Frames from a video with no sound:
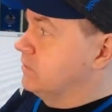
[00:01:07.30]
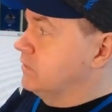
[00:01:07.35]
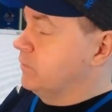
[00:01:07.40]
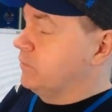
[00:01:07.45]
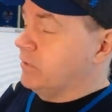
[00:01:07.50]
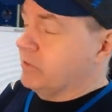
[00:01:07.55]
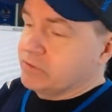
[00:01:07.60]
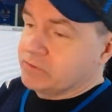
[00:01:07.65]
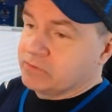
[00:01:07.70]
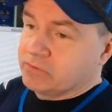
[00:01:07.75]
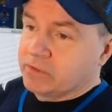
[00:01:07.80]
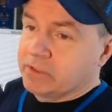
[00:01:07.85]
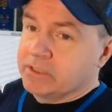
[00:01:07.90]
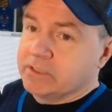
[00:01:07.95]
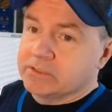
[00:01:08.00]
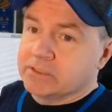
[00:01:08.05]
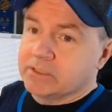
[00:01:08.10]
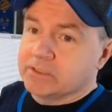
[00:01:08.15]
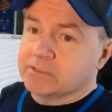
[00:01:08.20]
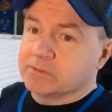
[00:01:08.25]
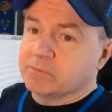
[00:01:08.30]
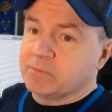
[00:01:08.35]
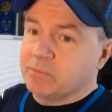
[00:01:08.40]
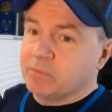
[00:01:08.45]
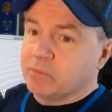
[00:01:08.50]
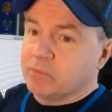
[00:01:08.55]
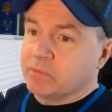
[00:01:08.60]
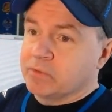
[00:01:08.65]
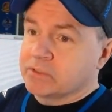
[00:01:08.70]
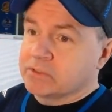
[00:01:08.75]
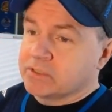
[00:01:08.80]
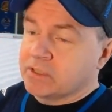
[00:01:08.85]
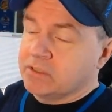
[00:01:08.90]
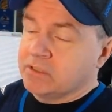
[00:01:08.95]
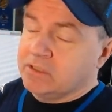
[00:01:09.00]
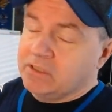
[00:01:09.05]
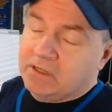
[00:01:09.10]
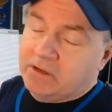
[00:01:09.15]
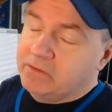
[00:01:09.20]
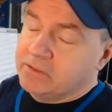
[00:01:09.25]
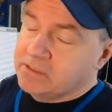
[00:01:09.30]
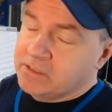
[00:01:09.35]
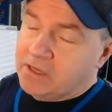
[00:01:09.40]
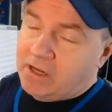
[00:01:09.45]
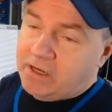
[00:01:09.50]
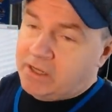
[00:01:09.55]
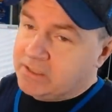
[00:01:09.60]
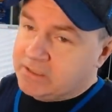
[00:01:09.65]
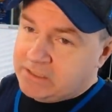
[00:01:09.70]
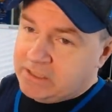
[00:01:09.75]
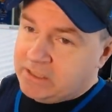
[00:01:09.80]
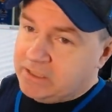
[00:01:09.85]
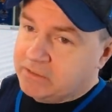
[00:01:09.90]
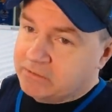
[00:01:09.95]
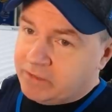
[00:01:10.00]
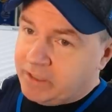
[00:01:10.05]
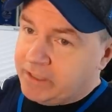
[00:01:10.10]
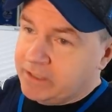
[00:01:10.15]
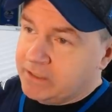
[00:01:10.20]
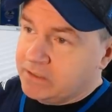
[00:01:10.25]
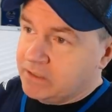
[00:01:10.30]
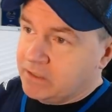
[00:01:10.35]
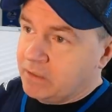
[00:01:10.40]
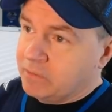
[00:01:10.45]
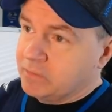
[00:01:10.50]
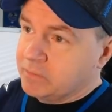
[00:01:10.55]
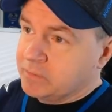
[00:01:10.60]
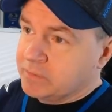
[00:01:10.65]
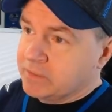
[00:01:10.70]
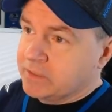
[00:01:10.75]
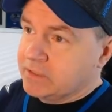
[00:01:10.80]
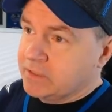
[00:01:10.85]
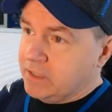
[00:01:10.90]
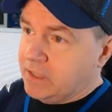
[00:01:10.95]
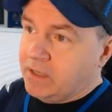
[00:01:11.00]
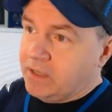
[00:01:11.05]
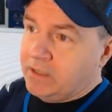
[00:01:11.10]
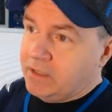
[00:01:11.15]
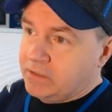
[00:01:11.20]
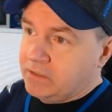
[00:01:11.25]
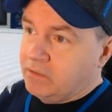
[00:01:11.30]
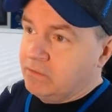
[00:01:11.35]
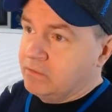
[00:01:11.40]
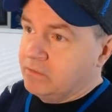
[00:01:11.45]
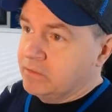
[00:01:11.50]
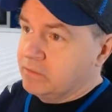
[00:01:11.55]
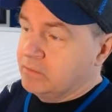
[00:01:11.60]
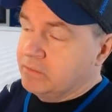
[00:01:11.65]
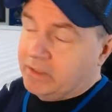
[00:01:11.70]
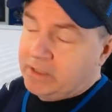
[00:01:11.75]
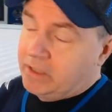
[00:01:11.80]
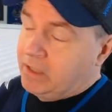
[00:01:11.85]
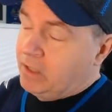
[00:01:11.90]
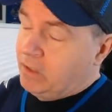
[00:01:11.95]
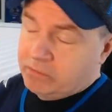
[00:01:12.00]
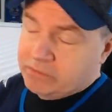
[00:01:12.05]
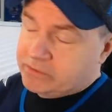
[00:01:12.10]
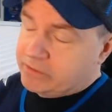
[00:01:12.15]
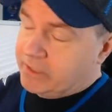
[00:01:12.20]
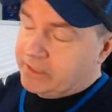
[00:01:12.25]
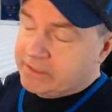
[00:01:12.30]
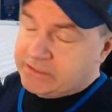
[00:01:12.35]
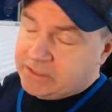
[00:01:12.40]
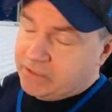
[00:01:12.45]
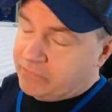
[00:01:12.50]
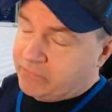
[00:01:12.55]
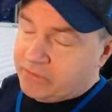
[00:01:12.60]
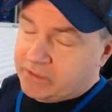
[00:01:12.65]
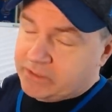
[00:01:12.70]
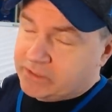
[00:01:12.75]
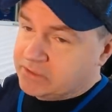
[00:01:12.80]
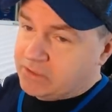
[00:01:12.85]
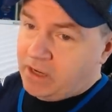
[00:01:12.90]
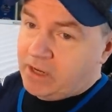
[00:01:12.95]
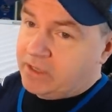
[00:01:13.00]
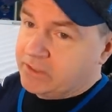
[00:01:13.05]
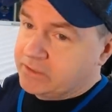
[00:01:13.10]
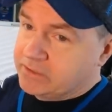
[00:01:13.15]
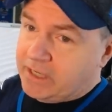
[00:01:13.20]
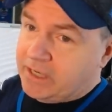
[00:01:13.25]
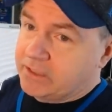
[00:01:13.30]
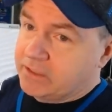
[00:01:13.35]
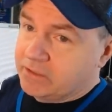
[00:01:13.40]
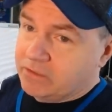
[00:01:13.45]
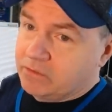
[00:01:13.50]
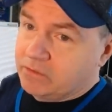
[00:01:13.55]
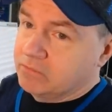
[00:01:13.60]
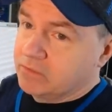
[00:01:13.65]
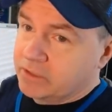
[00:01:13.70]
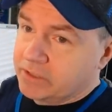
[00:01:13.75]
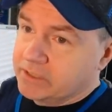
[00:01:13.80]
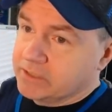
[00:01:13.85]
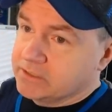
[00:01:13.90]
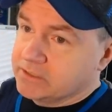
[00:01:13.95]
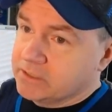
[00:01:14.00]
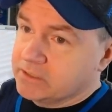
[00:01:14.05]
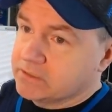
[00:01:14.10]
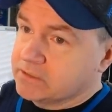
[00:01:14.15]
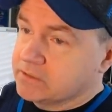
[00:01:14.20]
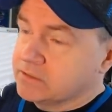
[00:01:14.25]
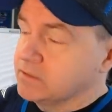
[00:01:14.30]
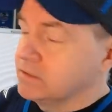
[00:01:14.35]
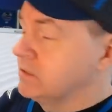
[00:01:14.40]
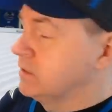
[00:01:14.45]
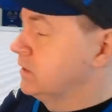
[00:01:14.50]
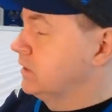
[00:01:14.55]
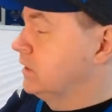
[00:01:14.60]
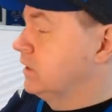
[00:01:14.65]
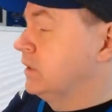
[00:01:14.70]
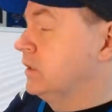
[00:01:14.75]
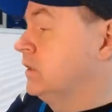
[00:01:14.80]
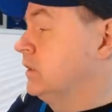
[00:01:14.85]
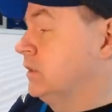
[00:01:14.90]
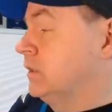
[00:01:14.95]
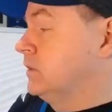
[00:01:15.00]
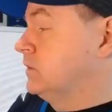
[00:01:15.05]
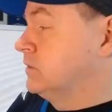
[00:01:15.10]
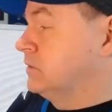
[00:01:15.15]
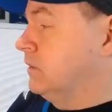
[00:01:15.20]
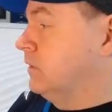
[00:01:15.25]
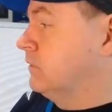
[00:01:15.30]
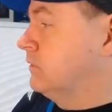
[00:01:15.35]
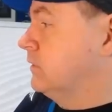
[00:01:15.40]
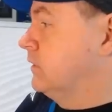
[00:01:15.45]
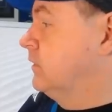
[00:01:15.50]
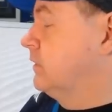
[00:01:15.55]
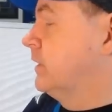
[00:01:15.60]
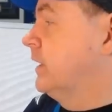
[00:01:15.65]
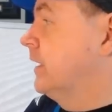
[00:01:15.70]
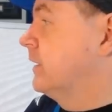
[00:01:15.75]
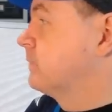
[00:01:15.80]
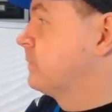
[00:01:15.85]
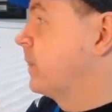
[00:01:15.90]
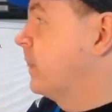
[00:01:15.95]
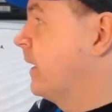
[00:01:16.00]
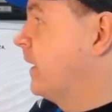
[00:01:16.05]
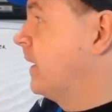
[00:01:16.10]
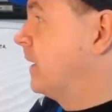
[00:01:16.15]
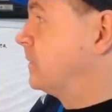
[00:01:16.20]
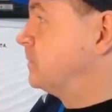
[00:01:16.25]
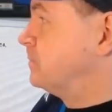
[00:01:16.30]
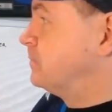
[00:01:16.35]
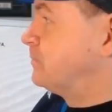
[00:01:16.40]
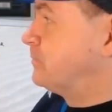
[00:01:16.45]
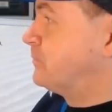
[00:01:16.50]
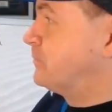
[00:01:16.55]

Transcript: about his rookie season, people would have said, you know, he's not 18, right? And I would have been like, yeah, I know. And they are like, well, so that's different. It's not a technical rookie season. So, okay. Um,